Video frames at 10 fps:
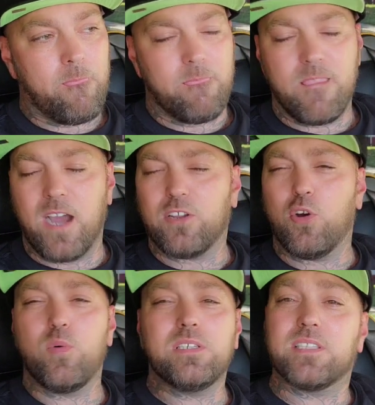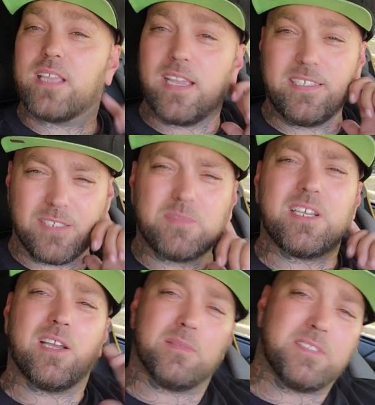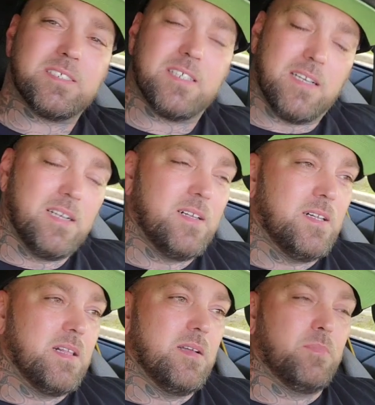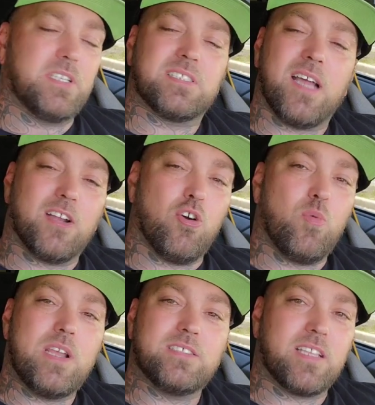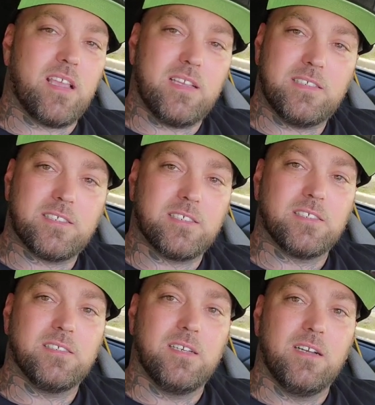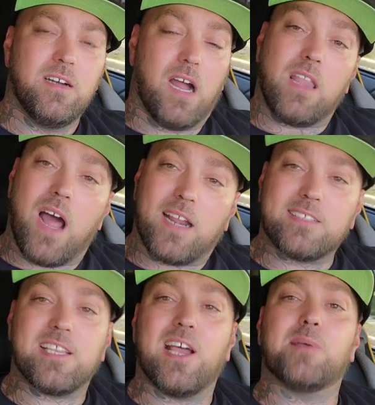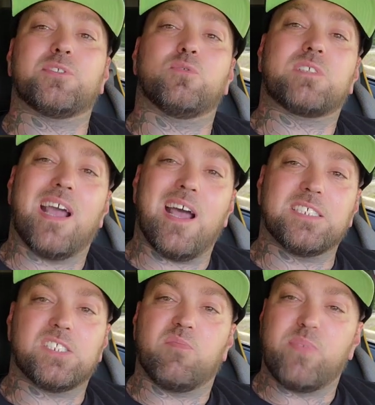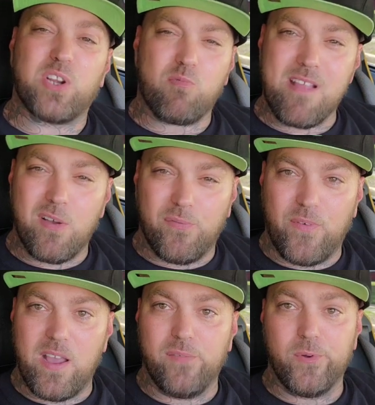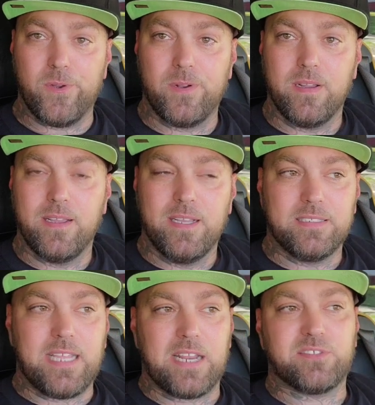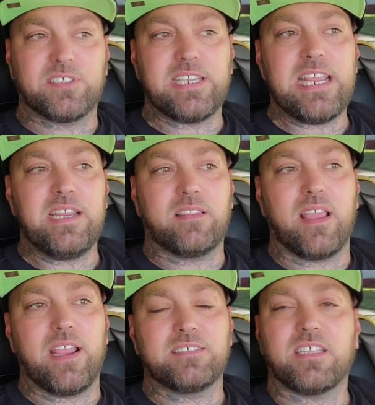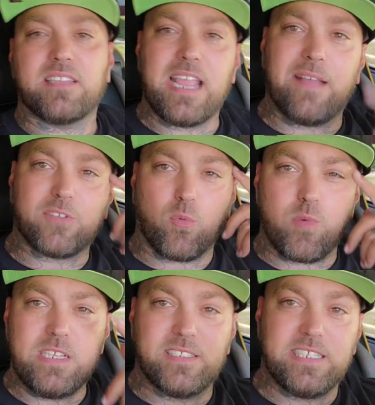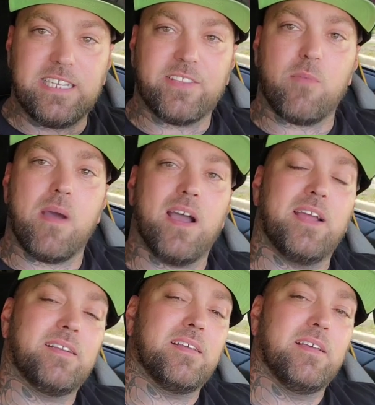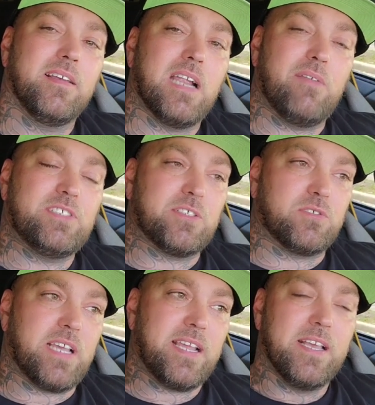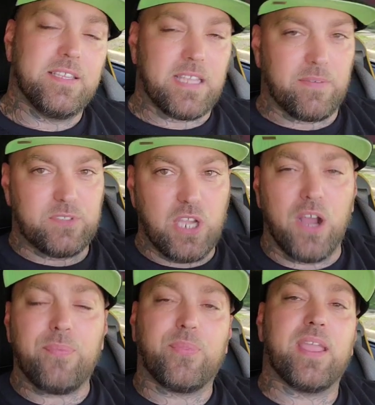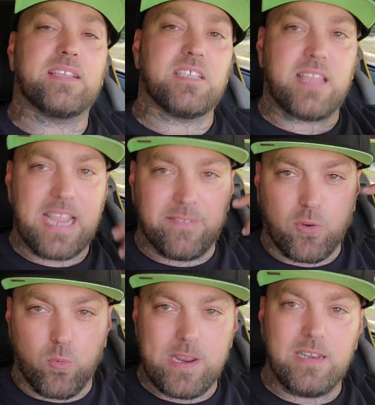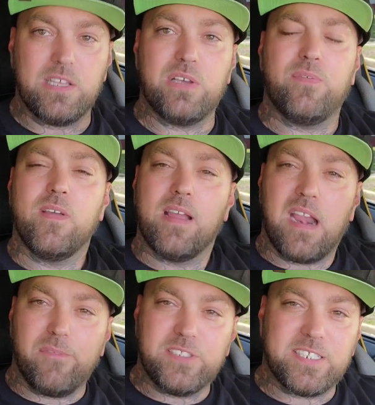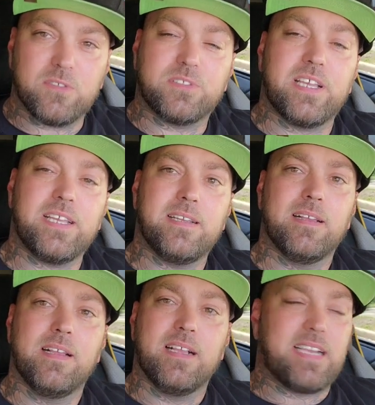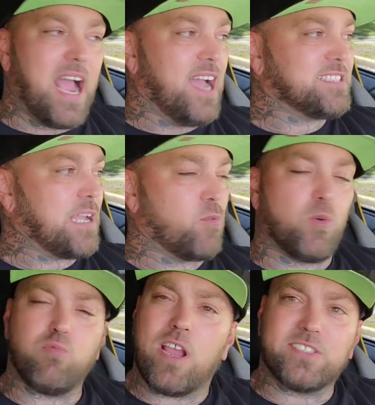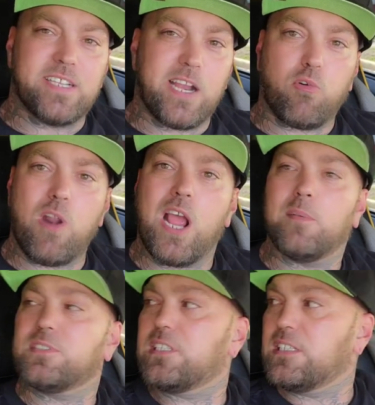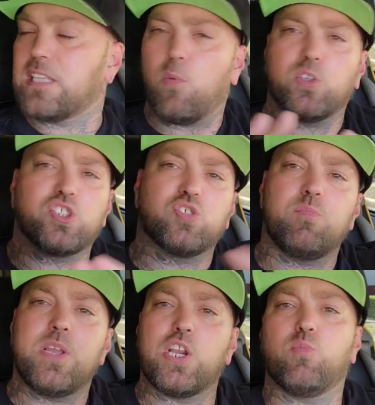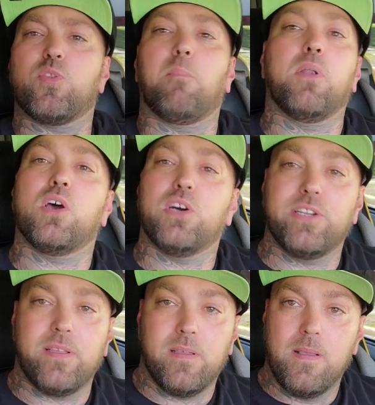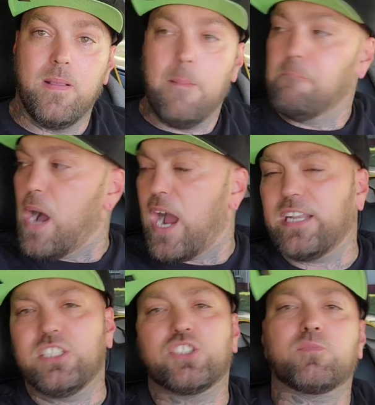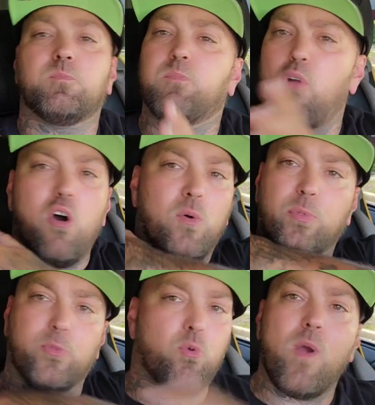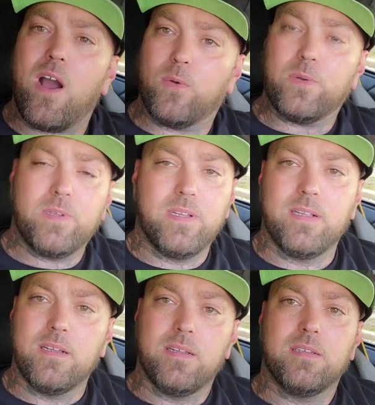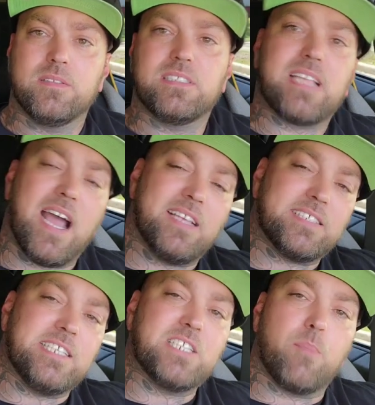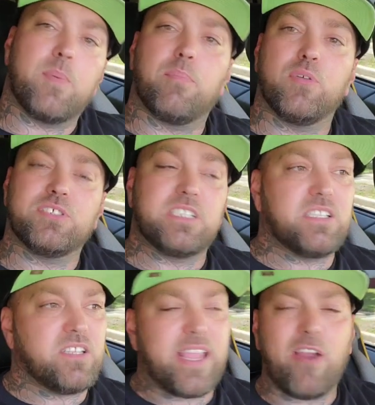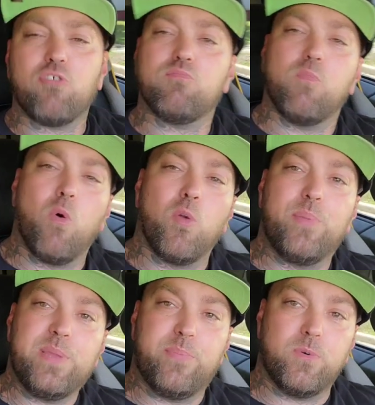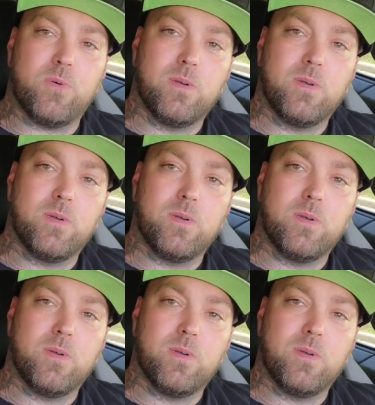Not always the case. Sometimes, but it's not always the case. A lot of times, those guys that have been around forever, that have seen things that they have to re-see in their mind every single day, that have done things that they have to relive every single day. Guys that were arrested at crime scenes that were smeared with blood, bodies sprawled throughout. These guys end up in prison and then they hurt more people.